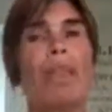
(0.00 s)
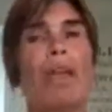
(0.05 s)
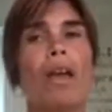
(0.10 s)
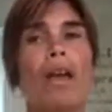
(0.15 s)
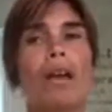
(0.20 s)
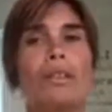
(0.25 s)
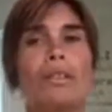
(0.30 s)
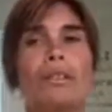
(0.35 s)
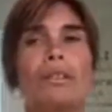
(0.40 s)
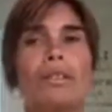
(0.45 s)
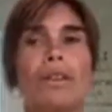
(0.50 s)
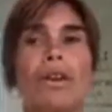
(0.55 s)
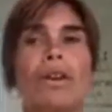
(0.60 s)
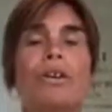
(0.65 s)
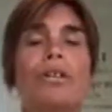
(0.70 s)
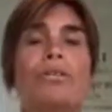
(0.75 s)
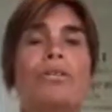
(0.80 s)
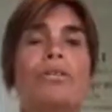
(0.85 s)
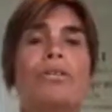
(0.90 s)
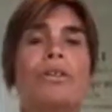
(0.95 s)
And
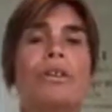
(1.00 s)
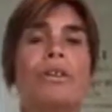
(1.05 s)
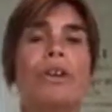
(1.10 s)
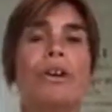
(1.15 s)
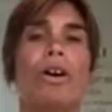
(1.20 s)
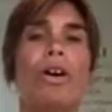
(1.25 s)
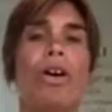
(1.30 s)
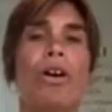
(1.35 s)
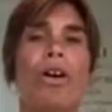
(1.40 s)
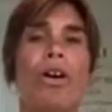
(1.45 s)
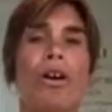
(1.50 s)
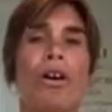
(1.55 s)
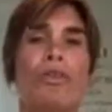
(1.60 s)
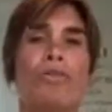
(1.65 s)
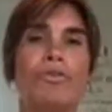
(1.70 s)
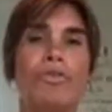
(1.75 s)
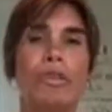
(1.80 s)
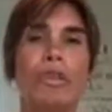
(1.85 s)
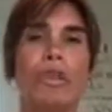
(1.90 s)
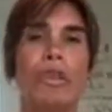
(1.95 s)
so
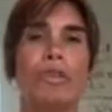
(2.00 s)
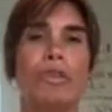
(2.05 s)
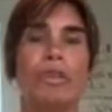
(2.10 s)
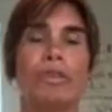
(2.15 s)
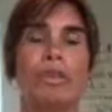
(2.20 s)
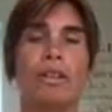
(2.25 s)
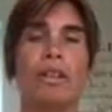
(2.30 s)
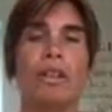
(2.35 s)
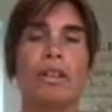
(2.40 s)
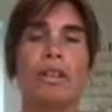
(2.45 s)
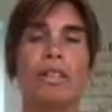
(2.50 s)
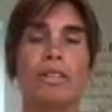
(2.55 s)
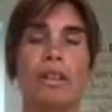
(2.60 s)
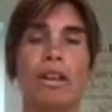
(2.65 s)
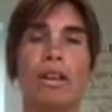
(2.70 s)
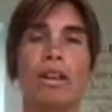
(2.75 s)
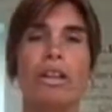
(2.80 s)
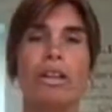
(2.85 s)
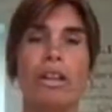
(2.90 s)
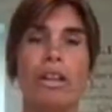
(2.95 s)
often
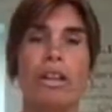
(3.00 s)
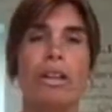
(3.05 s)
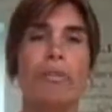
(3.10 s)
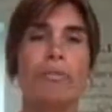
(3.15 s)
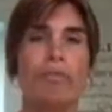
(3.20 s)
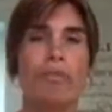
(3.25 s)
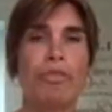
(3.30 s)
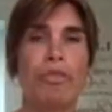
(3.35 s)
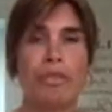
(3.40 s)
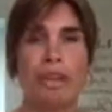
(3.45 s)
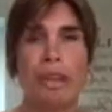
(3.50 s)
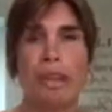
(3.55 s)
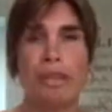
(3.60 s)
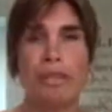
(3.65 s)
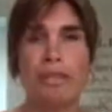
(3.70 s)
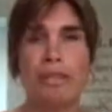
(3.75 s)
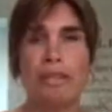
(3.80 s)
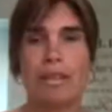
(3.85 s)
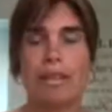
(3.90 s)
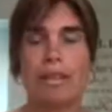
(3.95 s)
signing up for
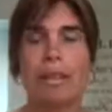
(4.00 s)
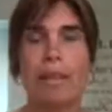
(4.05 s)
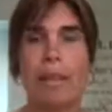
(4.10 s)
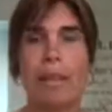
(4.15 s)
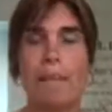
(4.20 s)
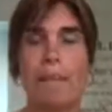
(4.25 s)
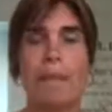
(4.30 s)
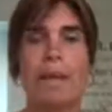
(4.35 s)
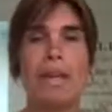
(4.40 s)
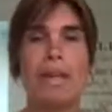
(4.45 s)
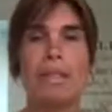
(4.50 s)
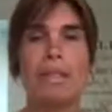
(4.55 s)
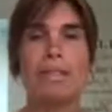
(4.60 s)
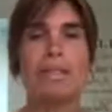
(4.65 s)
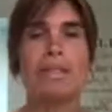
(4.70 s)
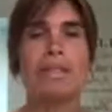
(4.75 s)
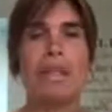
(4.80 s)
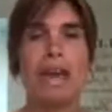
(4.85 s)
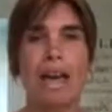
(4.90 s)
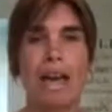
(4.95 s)
this
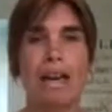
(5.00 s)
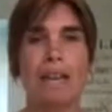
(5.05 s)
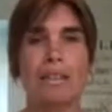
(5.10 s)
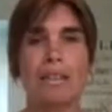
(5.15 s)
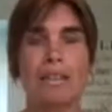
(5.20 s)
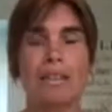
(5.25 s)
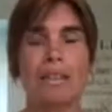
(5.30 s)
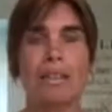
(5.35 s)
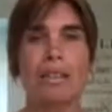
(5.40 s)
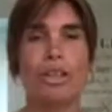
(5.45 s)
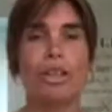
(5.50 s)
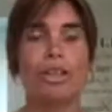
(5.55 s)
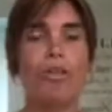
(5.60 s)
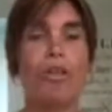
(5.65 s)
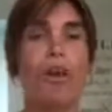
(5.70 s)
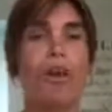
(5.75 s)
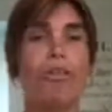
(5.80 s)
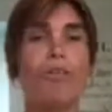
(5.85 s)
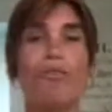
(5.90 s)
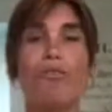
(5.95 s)
means that you
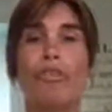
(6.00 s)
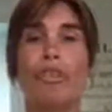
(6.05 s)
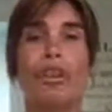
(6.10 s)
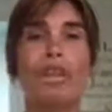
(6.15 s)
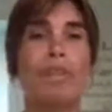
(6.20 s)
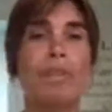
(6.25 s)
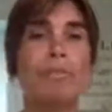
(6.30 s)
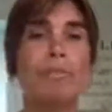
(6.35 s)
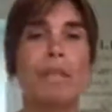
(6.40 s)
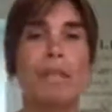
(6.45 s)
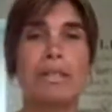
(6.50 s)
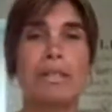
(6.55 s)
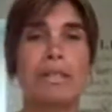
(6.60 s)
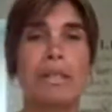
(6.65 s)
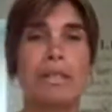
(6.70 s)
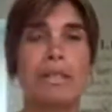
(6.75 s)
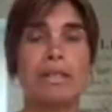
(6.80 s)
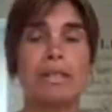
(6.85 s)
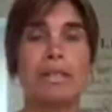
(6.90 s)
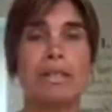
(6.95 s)
are fully
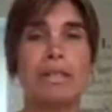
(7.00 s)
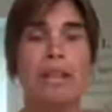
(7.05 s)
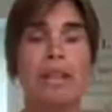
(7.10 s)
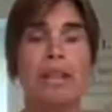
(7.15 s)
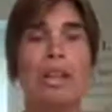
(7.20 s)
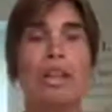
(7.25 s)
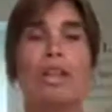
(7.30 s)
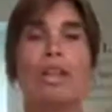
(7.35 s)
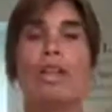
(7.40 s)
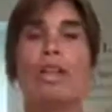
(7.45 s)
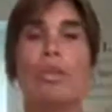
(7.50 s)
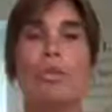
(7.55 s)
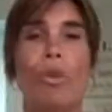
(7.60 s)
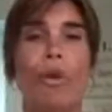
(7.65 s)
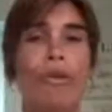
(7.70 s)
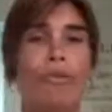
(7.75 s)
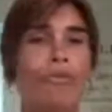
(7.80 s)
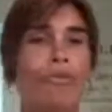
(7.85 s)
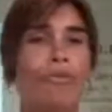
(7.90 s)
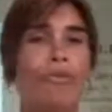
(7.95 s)
committed, you
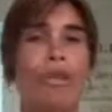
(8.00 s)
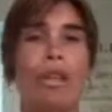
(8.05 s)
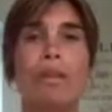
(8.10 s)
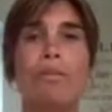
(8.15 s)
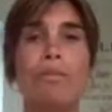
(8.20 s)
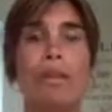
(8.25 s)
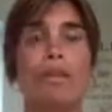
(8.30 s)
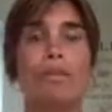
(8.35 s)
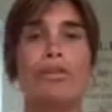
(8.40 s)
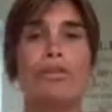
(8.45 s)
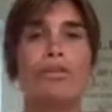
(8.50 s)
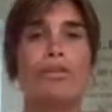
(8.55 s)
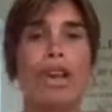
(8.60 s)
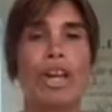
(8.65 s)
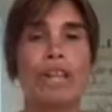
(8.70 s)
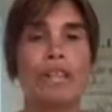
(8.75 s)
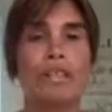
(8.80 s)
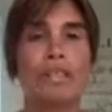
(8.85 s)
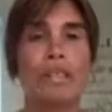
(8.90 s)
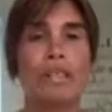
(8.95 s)
are fully
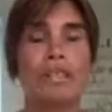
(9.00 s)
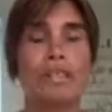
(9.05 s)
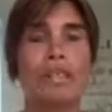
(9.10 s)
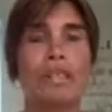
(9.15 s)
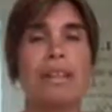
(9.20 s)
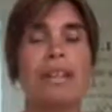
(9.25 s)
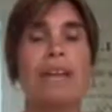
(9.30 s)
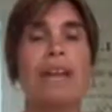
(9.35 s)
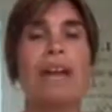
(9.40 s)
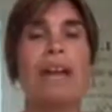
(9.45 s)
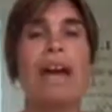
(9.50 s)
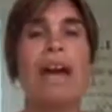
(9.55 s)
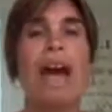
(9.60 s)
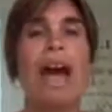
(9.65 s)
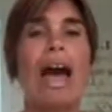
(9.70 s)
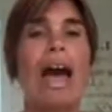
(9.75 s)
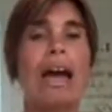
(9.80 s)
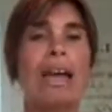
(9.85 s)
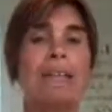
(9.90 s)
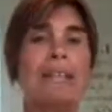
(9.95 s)
motivated,
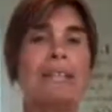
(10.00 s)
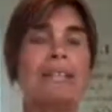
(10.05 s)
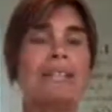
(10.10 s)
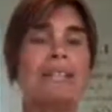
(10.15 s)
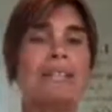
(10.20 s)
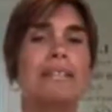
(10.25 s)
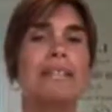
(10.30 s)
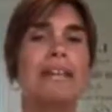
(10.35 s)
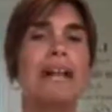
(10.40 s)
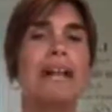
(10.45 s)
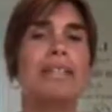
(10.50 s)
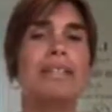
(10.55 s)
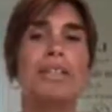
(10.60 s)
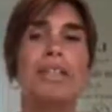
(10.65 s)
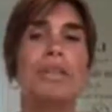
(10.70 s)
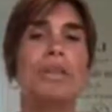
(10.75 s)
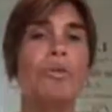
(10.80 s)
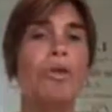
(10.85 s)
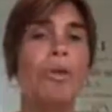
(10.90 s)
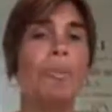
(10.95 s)
and I
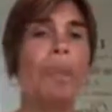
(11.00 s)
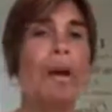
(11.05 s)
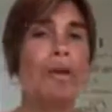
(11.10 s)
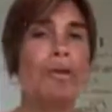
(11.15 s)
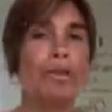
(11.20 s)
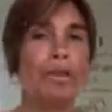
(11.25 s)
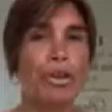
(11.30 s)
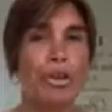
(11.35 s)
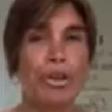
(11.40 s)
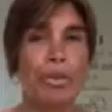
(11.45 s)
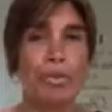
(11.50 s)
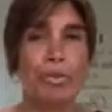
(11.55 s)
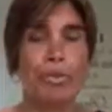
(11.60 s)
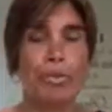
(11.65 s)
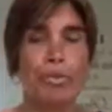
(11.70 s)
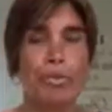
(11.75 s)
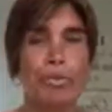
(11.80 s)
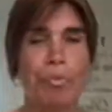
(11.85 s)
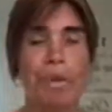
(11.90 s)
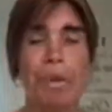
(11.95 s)
don't know about
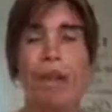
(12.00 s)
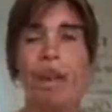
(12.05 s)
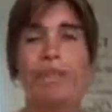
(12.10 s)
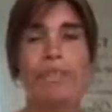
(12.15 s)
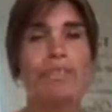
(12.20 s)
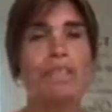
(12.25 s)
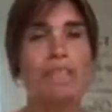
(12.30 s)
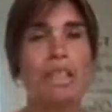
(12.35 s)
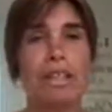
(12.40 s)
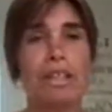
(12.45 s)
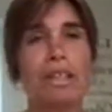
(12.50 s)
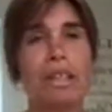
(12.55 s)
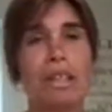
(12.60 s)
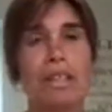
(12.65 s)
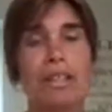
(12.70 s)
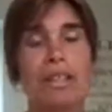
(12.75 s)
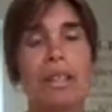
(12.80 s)
you, but I've seen this